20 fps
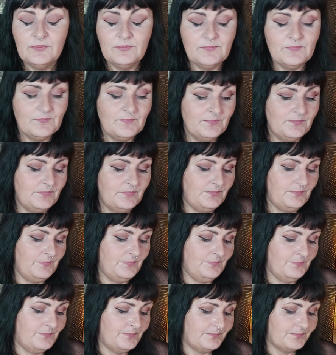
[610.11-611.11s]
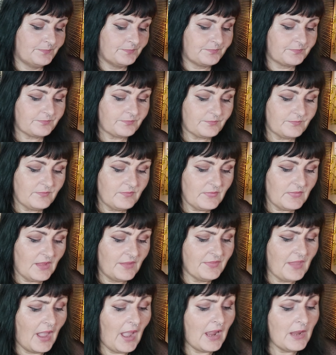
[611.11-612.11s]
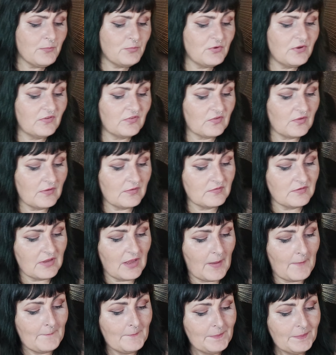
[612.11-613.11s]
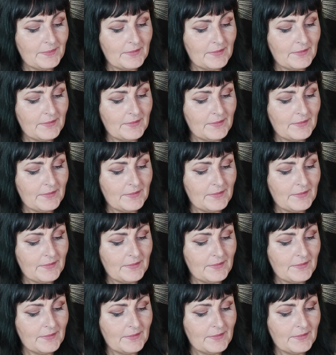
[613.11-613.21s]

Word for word: the High Priestess here